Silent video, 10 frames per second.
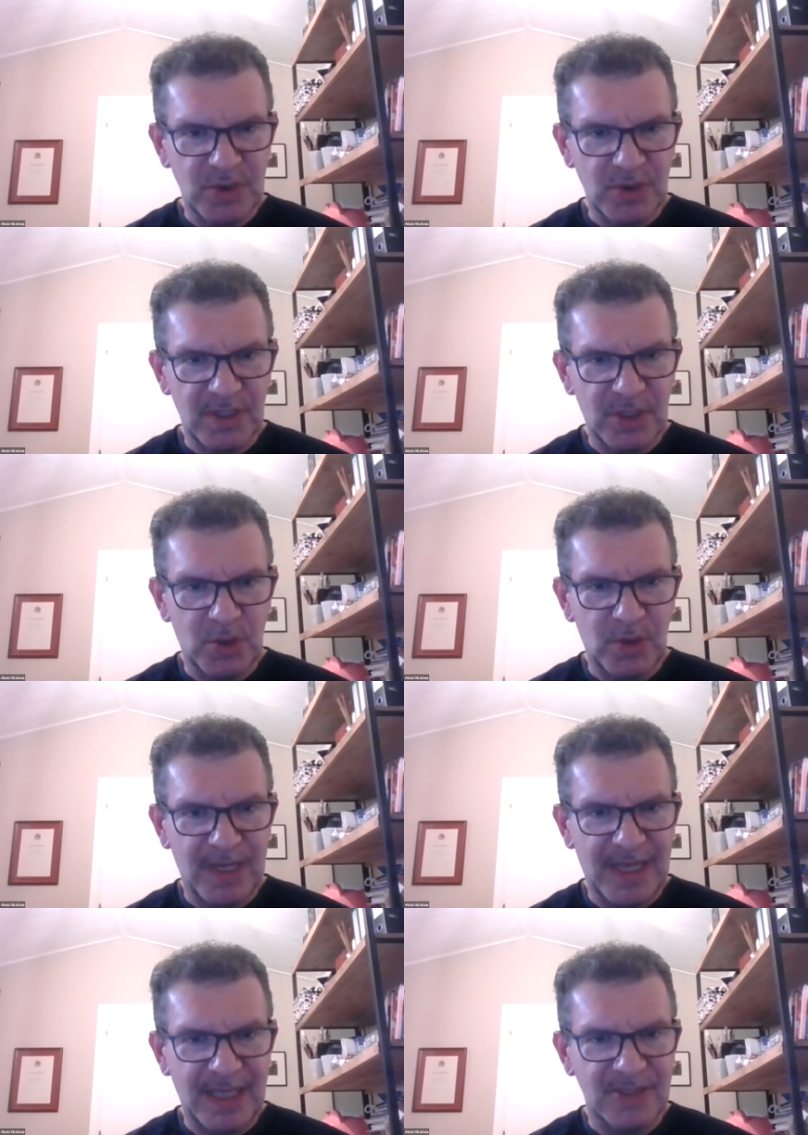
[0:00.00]
saw in the
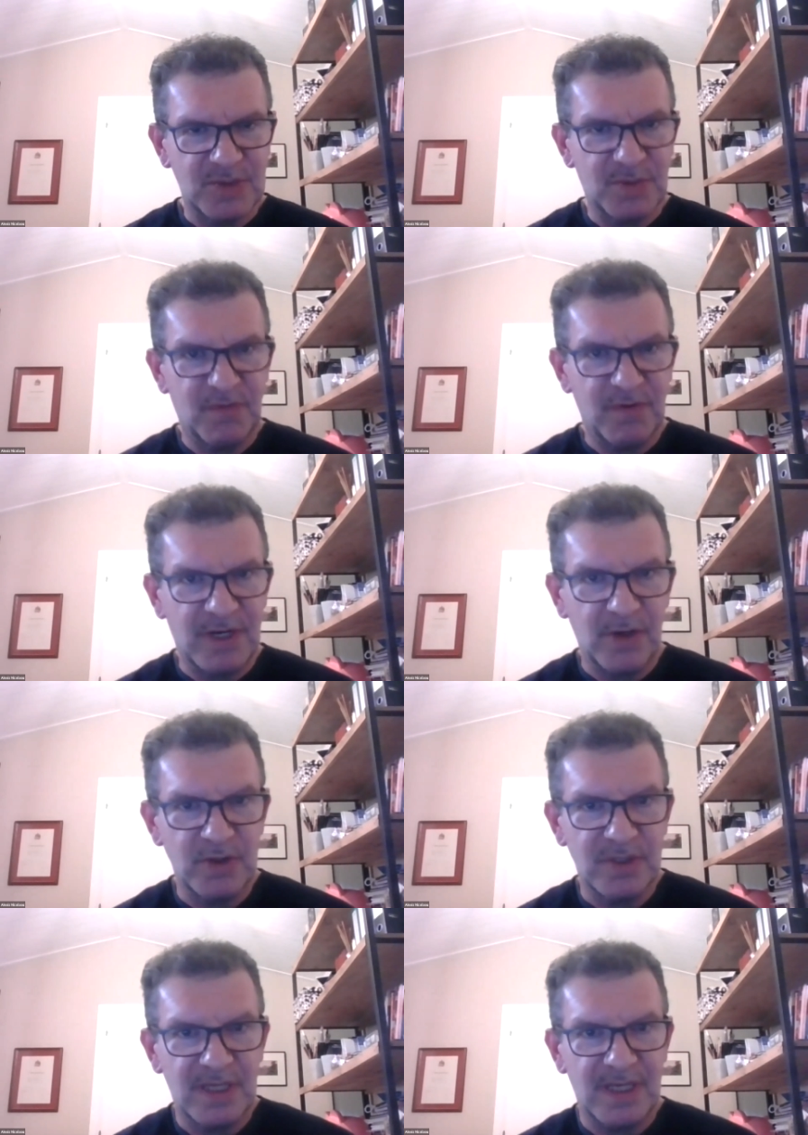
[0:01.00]
Q&A just before I
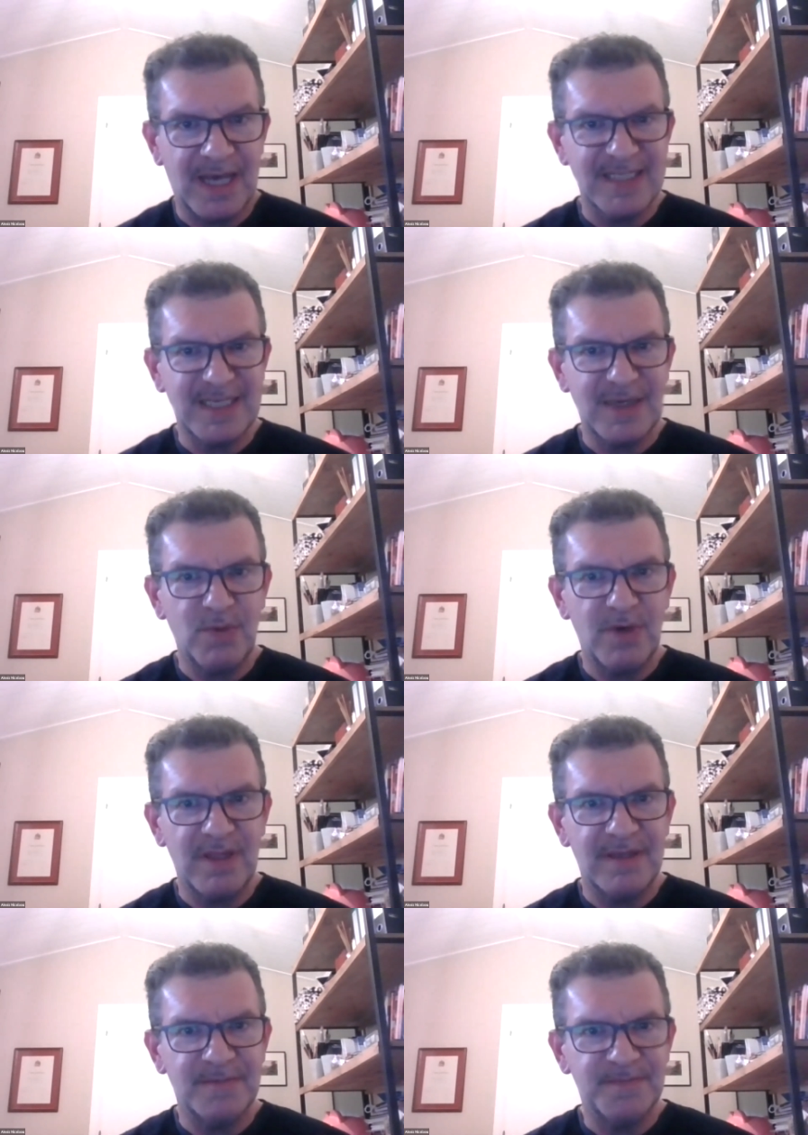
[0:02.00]
close, asking
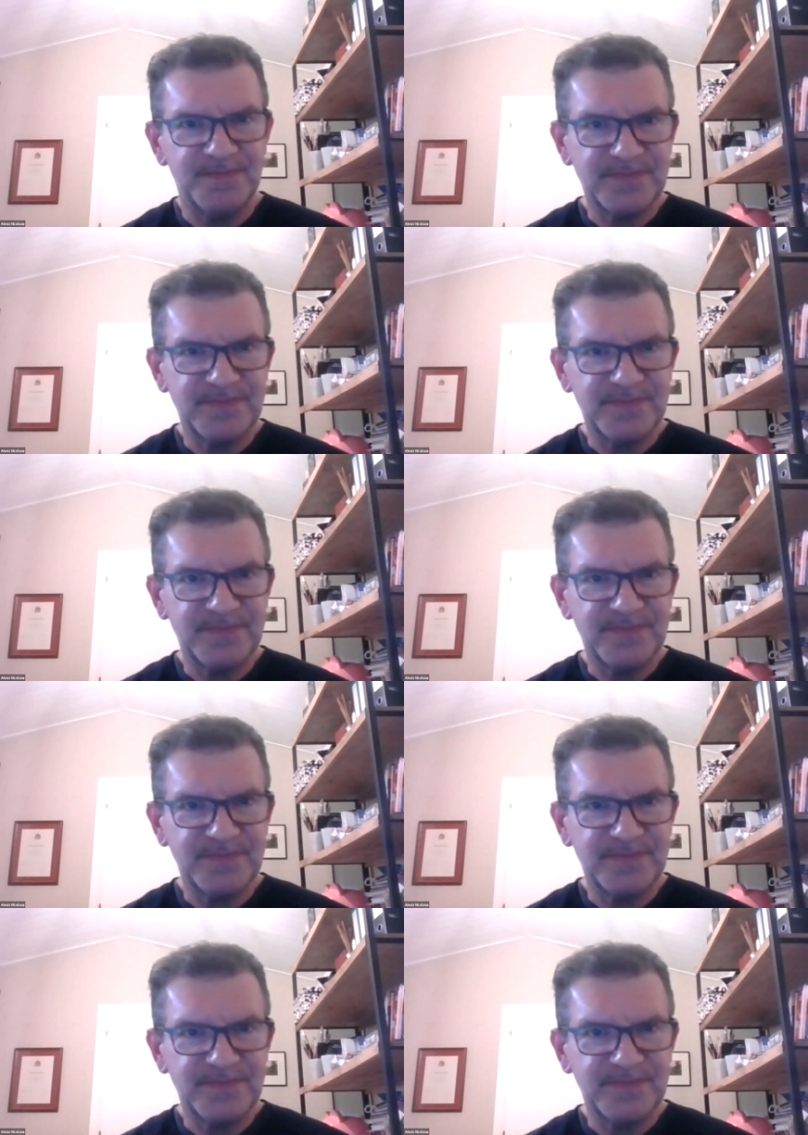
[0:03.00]
whether